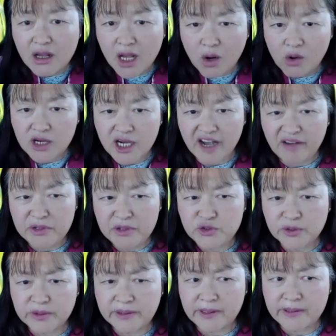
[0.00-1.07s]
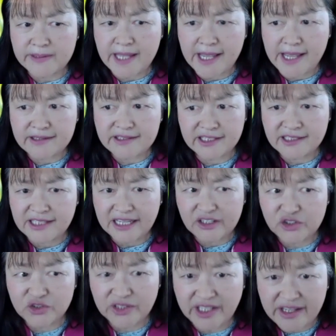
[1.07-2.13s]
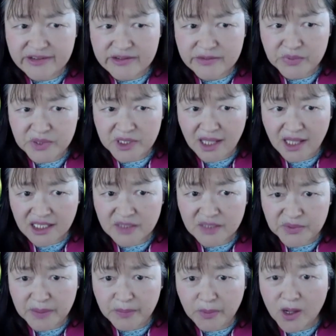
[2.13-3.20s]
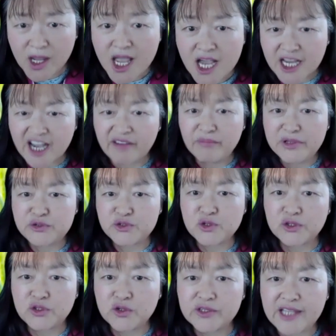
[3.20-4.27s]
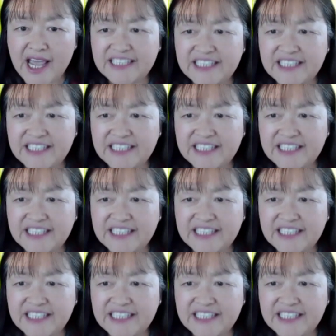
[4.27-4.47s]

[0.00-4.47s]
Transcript: Oh, government should do this. Just like today, lots of people, government should do that.